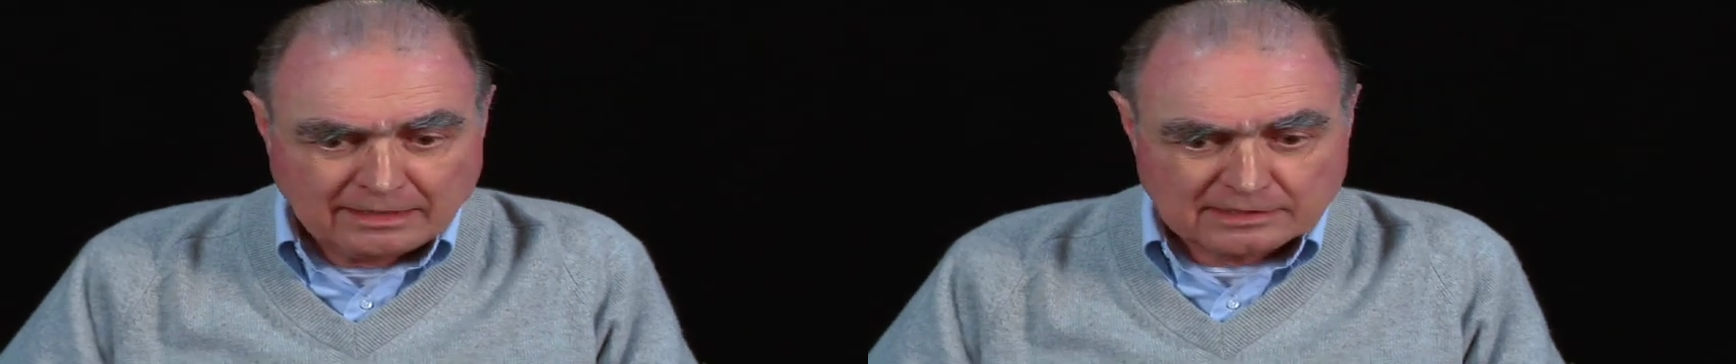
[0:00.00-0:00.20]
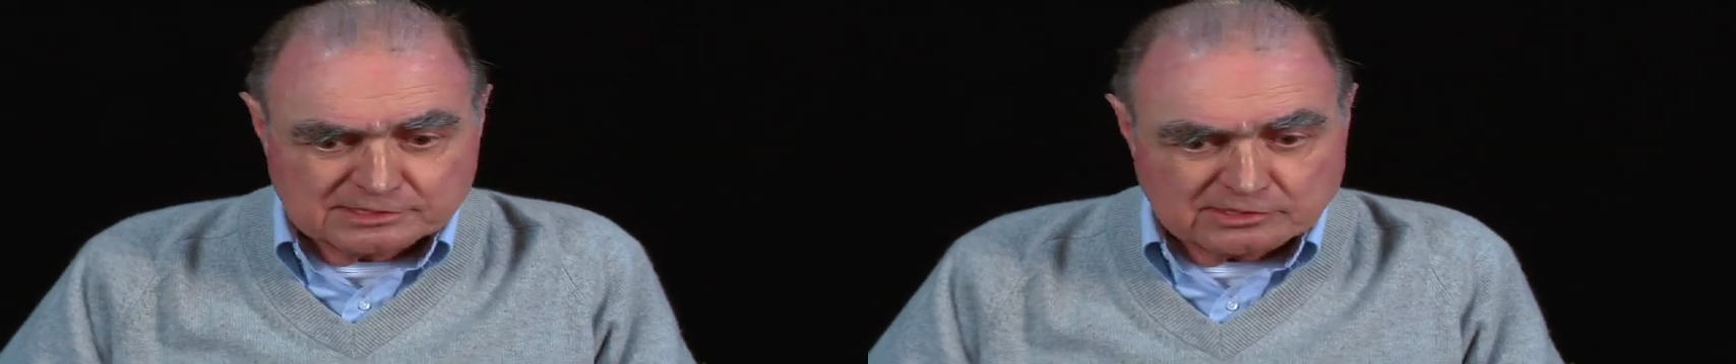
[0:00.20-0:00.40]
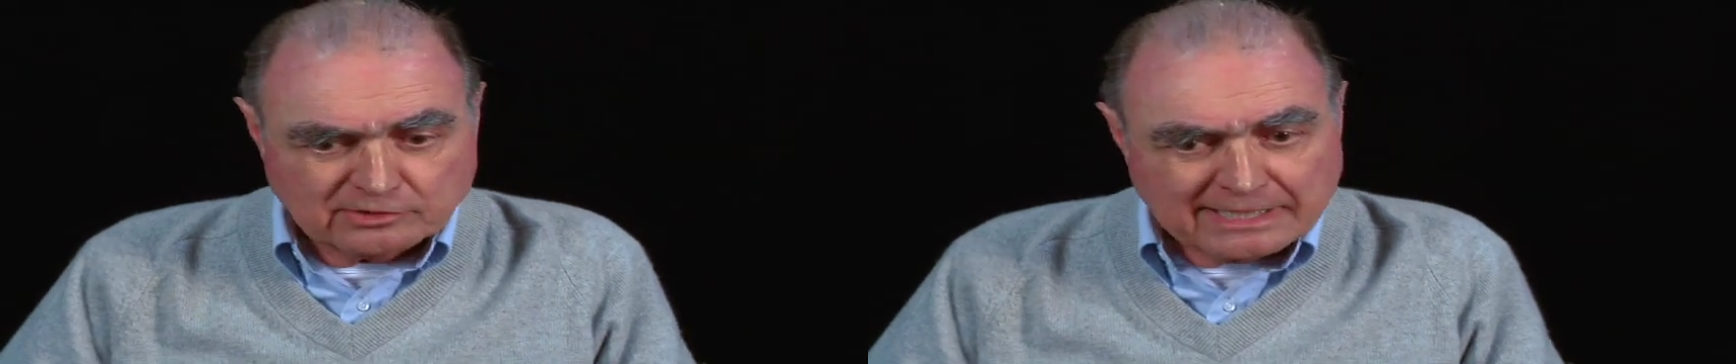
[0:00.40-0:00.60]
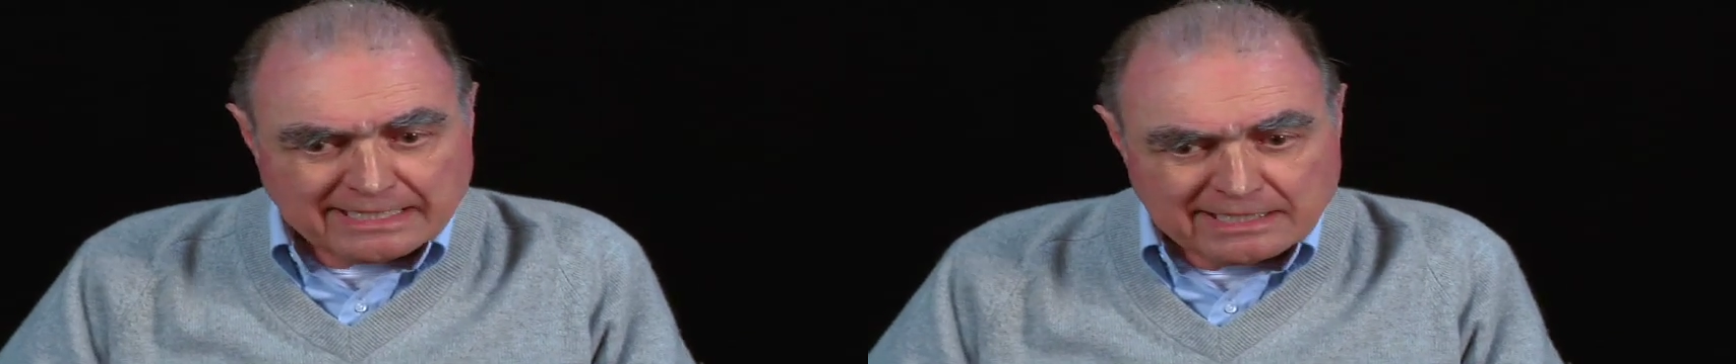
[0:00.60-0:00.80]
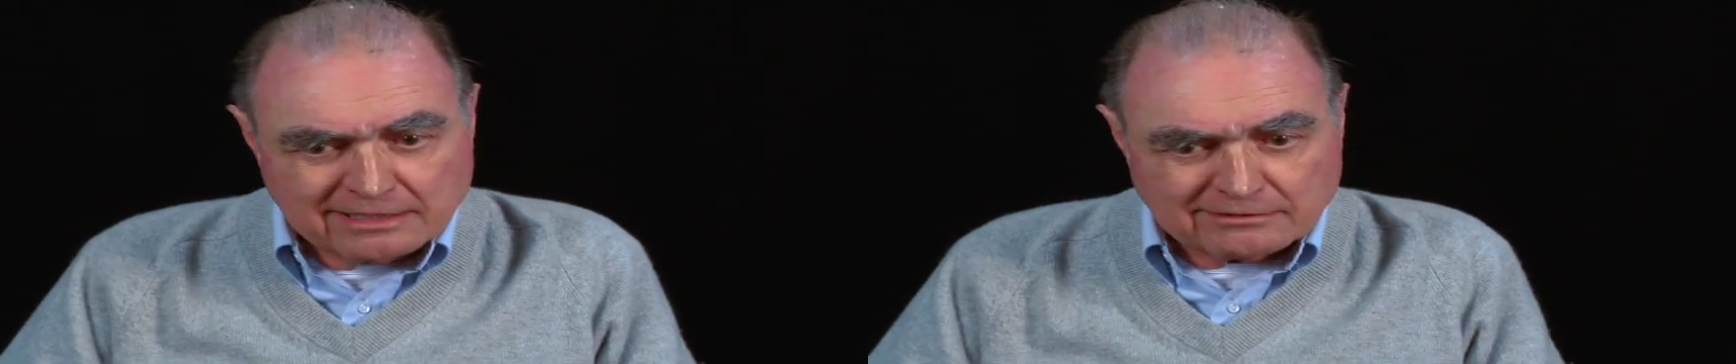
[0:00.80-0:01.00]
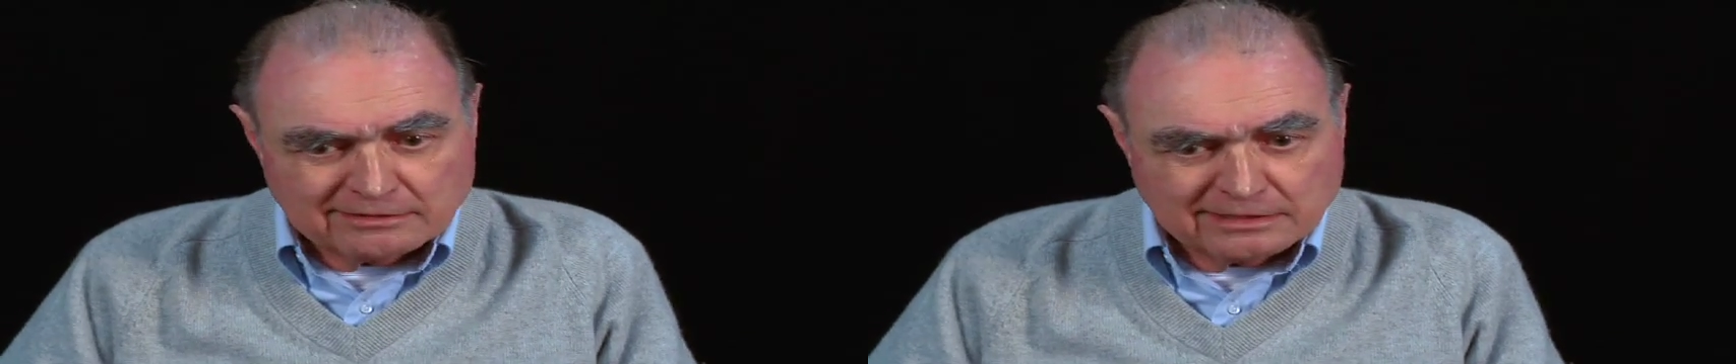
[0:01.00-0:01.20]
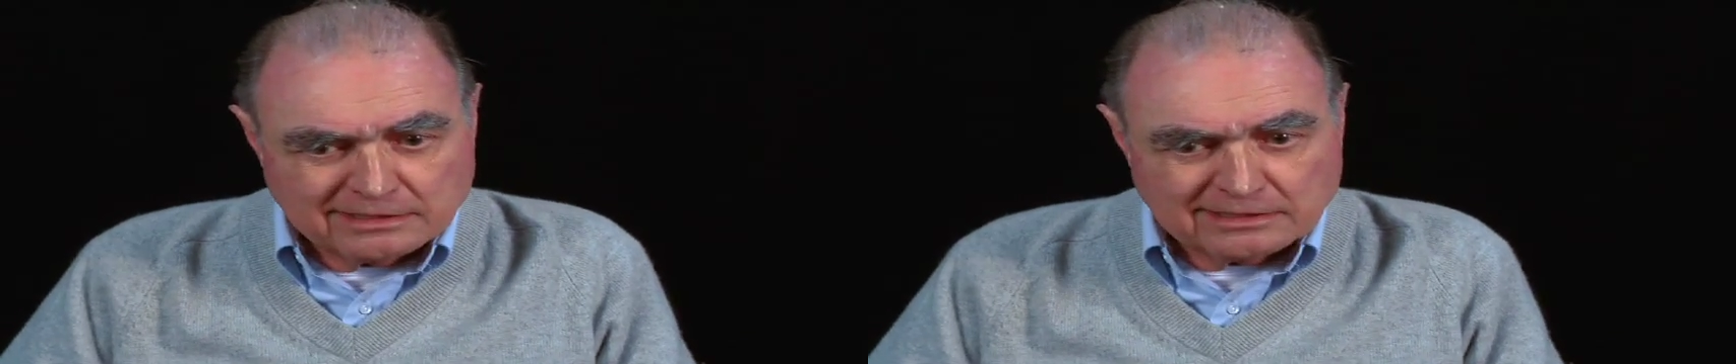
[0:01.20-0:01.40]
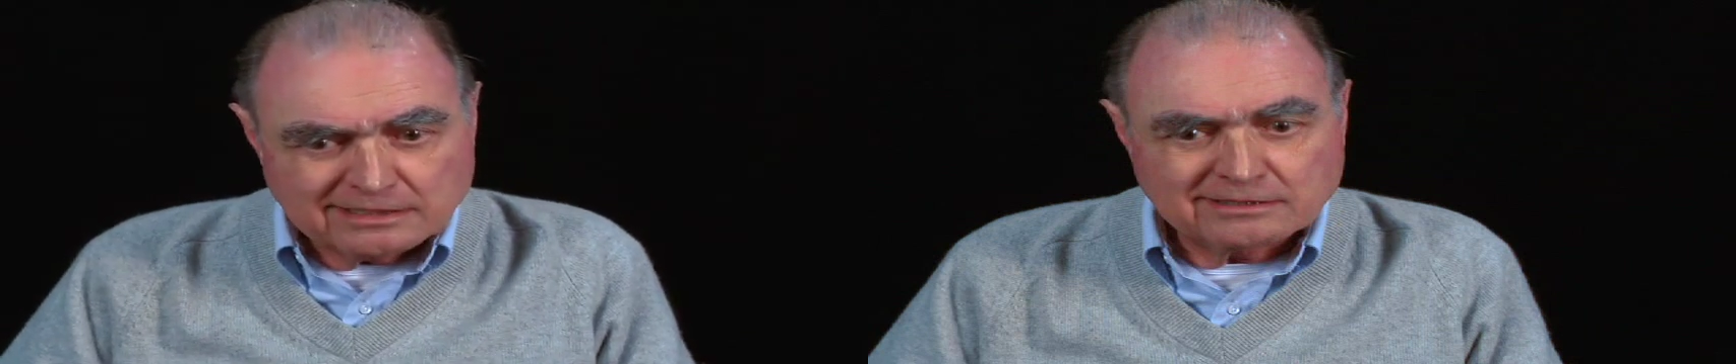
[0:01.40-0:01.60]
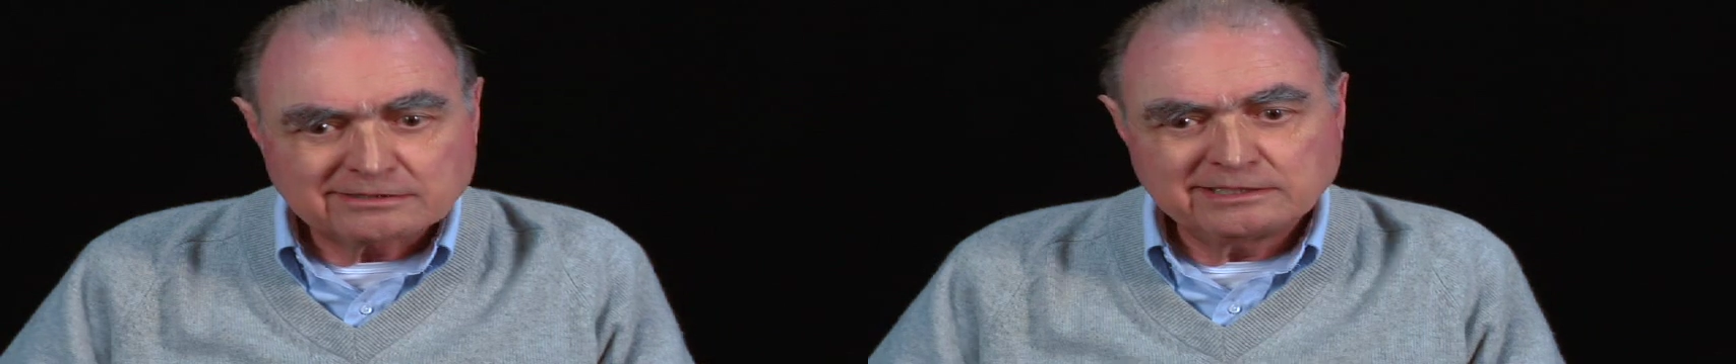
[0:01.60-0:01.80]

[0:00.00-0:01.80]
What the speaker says: And so clearly in our